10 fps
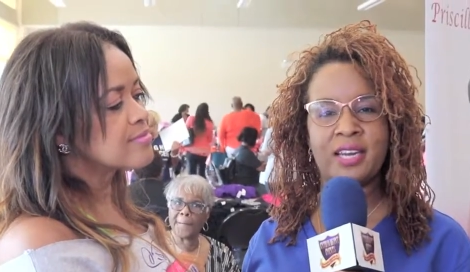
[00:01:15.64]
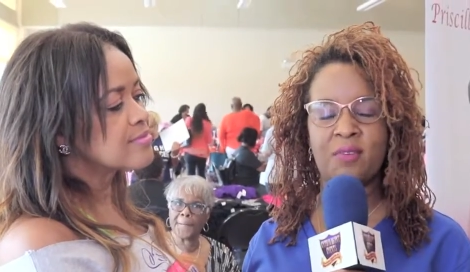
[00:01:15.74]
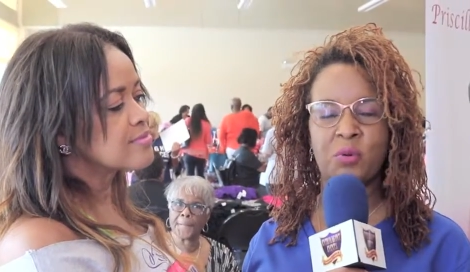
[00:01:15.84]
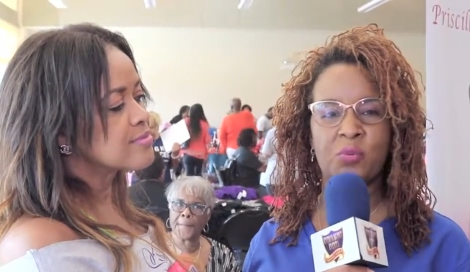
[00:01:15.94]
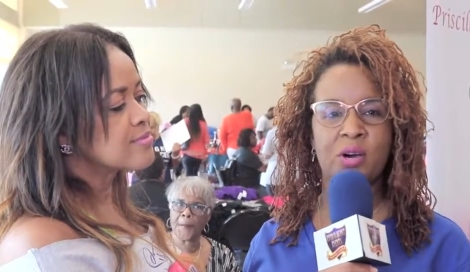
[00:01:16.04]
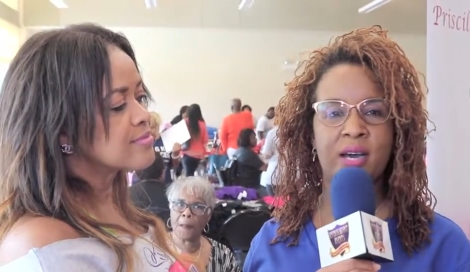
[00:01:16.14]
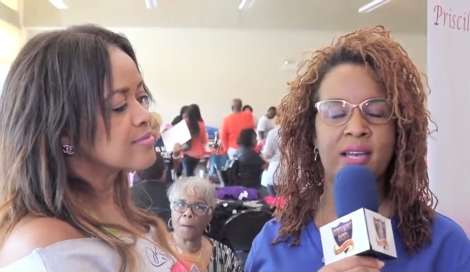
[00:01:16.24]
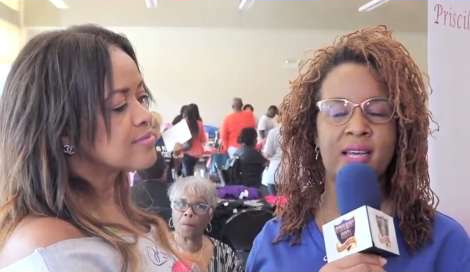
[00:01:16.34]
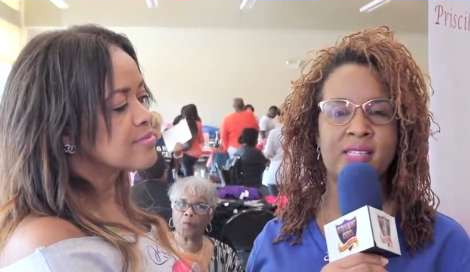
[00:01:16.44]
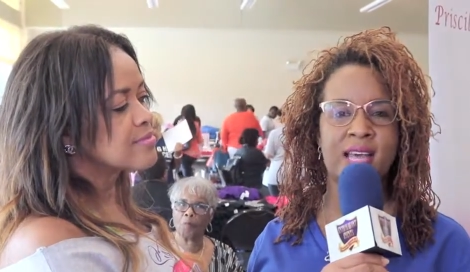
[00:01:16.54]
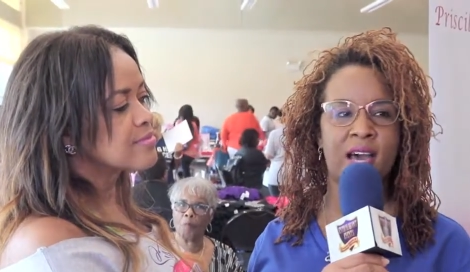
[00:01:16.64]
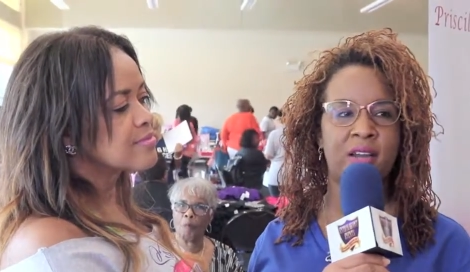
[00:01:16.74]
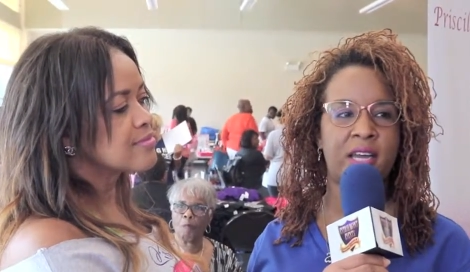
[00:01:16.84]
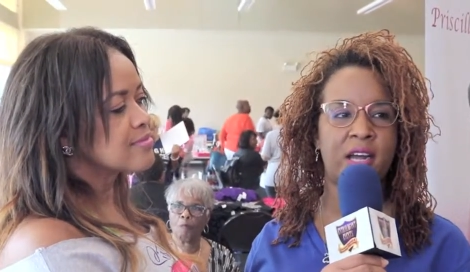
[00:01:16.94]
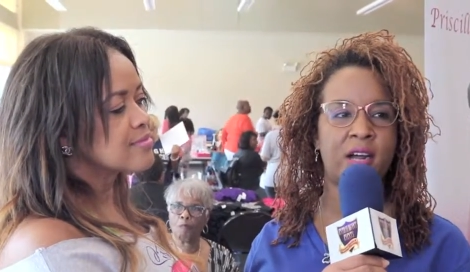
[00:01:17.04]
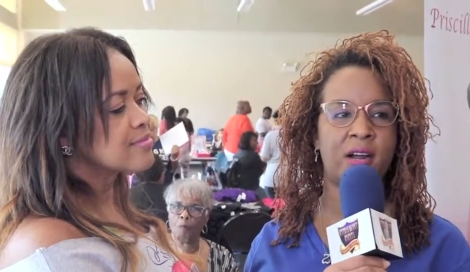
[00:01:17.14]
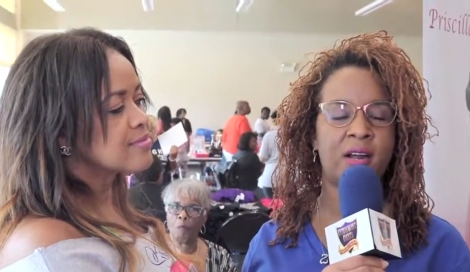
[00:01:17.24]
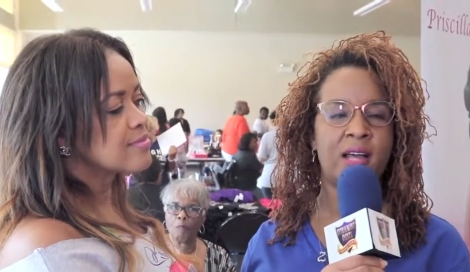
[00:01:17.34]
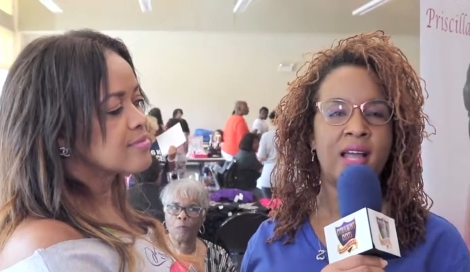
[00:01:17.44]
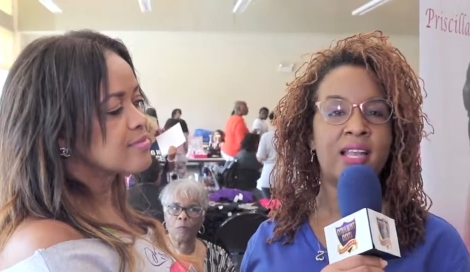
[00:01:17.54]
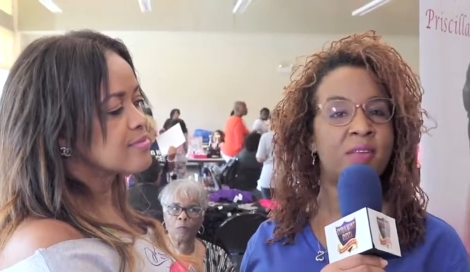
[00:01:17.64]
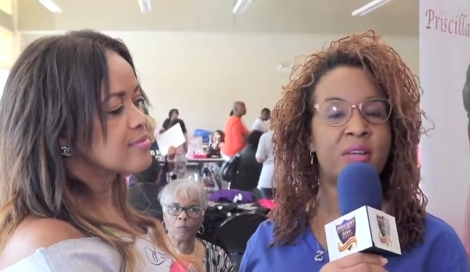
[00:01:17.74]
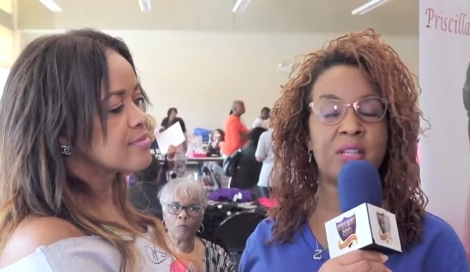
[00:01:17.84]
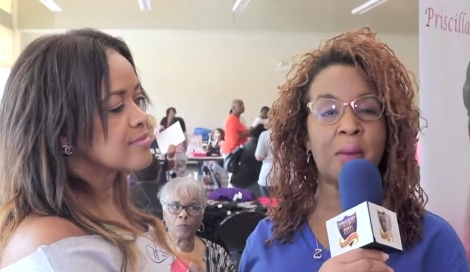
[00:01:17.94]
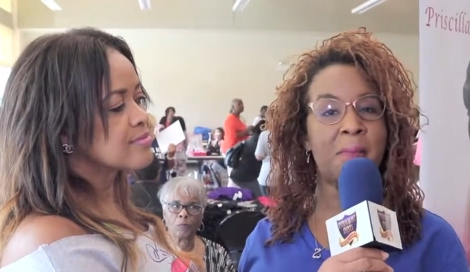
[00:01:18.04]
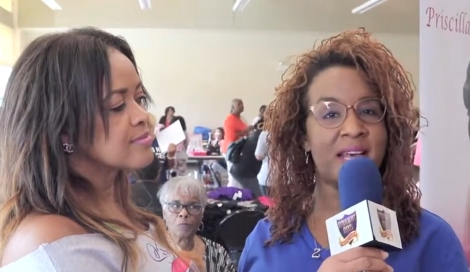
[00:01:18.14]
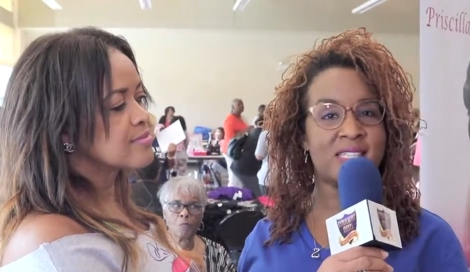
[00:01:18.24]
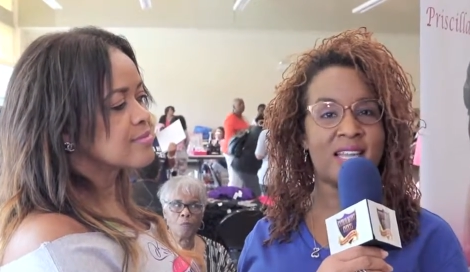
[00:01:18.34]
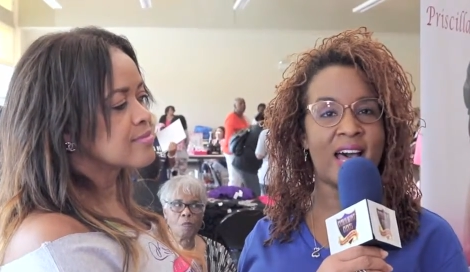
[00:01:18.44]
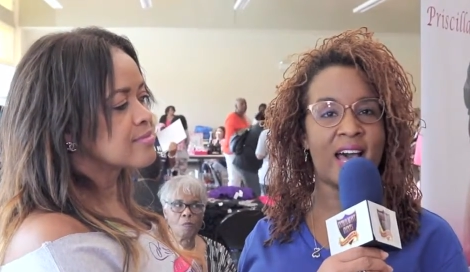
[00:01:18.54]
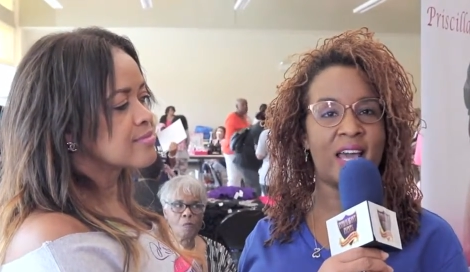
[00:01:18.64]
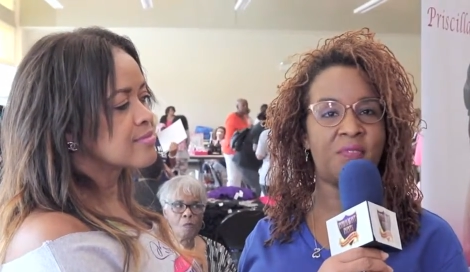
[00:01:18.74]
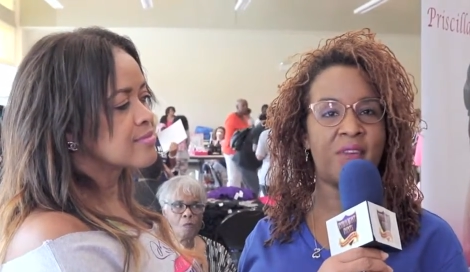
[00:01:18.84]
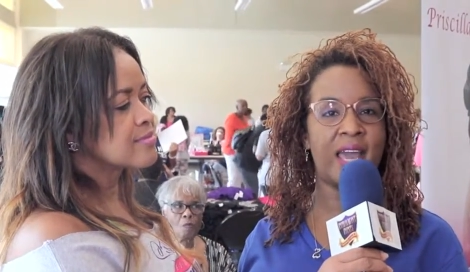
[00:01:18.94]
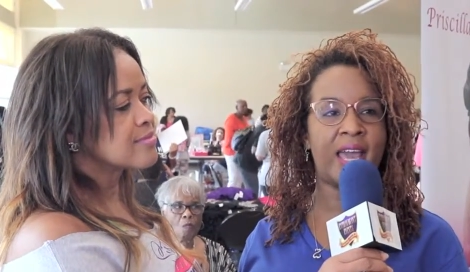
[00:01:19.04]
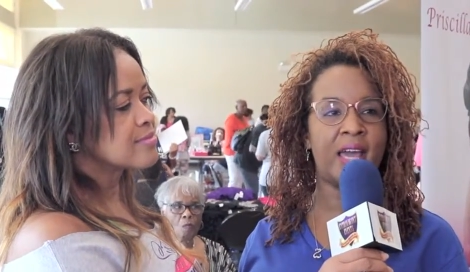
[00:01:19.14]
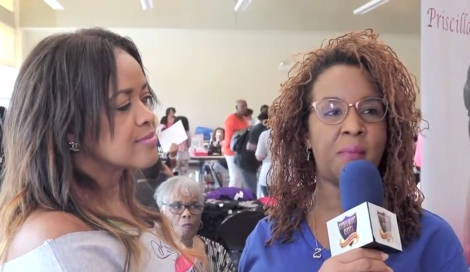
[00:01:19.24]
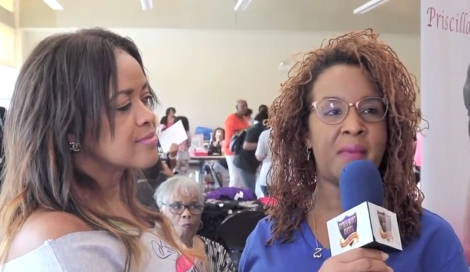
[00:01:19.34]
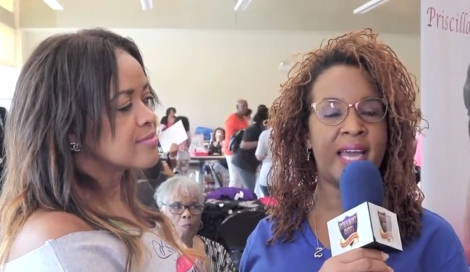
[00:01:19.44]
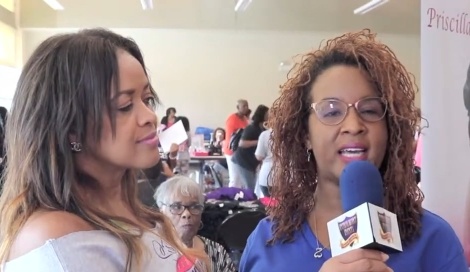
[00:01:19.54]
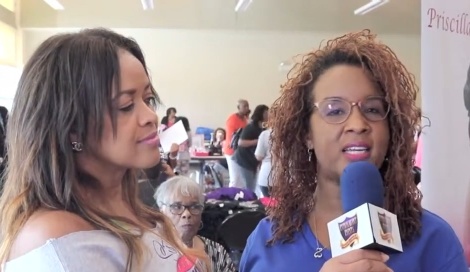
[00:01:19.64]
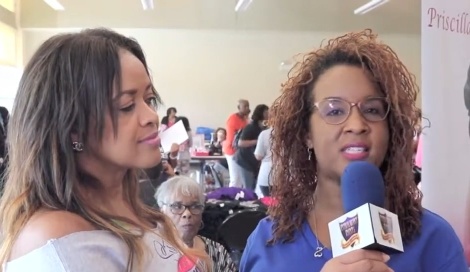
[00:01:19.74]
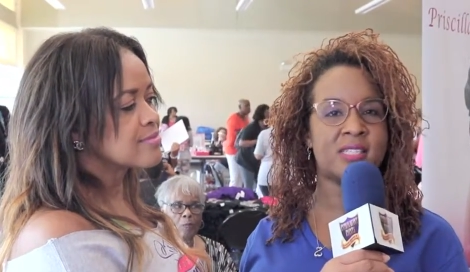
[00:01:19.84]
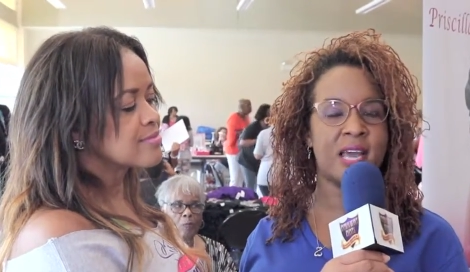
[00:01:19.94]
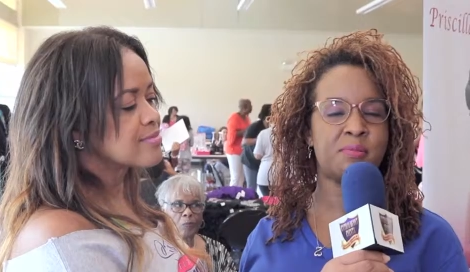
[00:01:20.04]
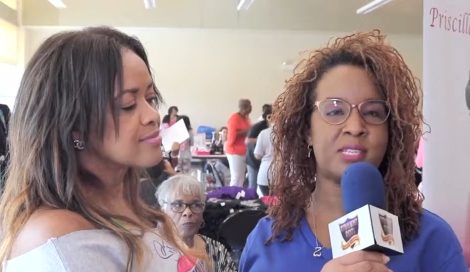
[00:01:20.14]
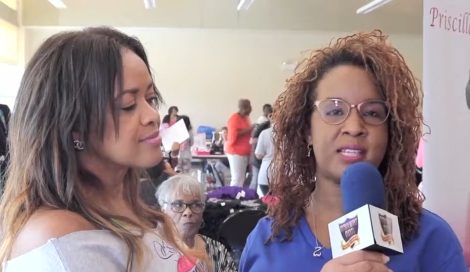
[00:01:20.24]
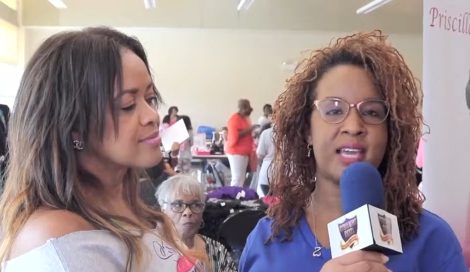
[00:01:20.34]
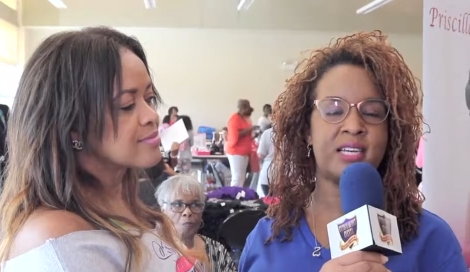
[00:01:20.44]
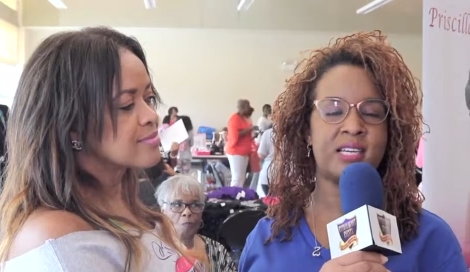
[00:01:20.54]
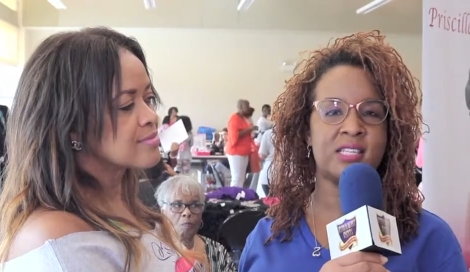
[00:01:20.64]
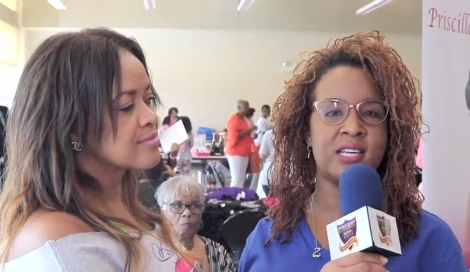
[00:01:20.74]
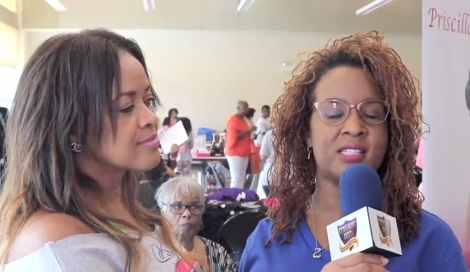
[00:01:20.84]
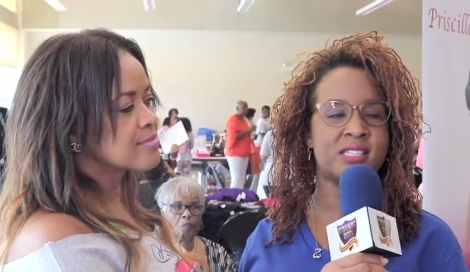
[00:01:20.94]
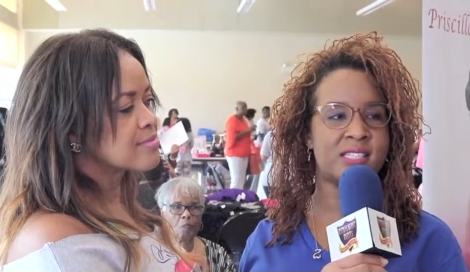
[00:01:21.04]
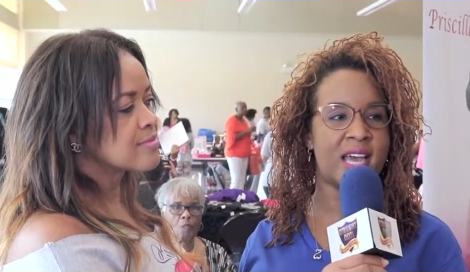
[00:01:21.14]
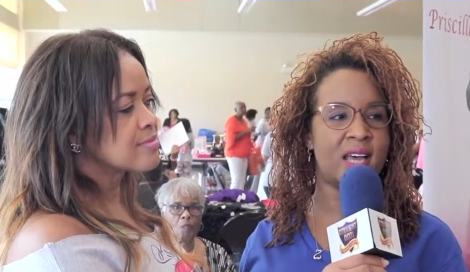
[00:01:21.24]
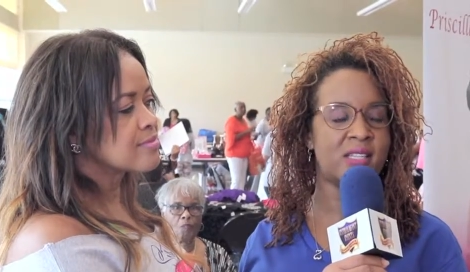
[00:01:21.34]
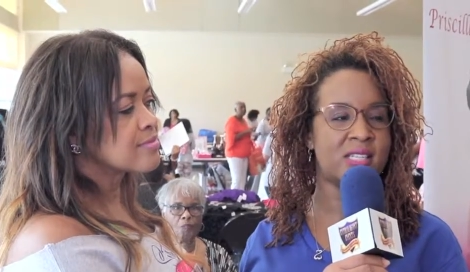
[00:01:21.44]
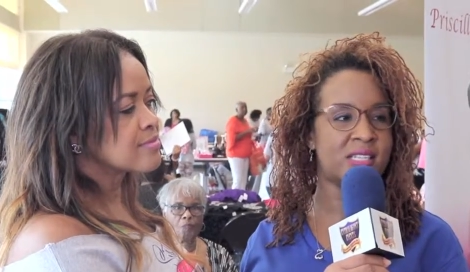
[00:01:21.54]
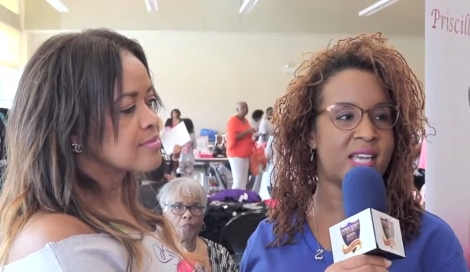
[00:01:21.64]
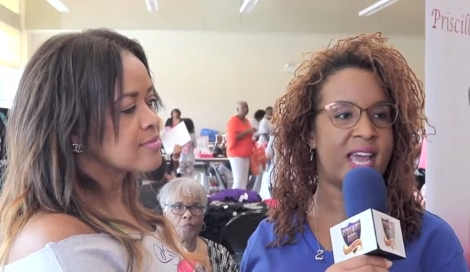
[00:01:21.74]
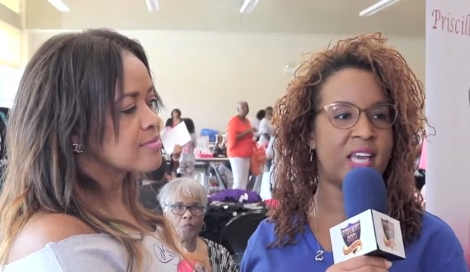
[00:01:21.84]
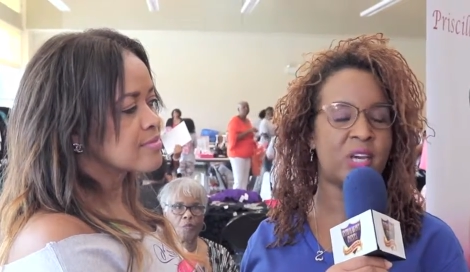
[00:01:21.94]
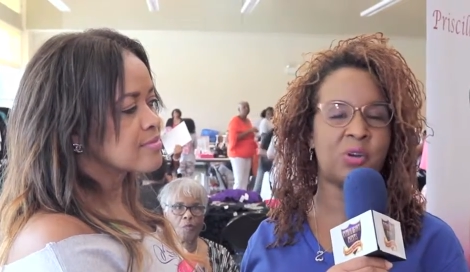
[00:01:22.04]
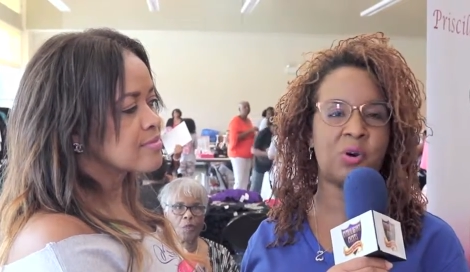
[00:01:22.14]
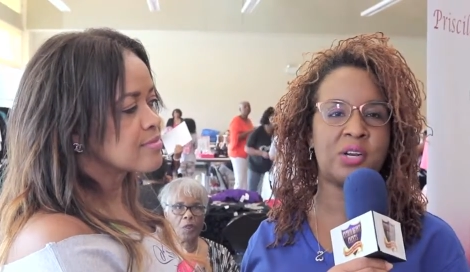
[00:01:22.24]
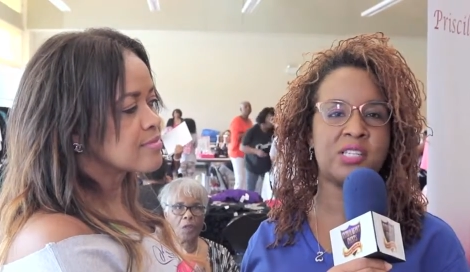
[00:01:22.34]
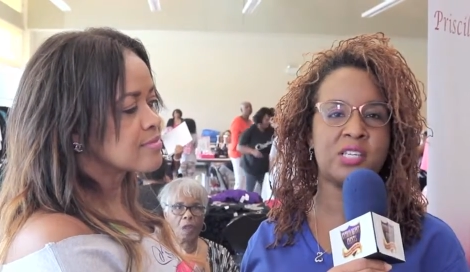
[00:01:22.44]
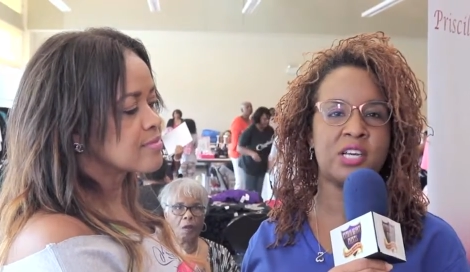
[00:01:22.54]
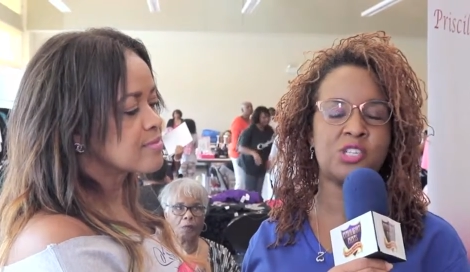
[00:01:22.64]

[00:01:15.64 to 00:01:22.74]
Speaker 1: that everyone is out here living their best life and making the steps that they need to, to take in order to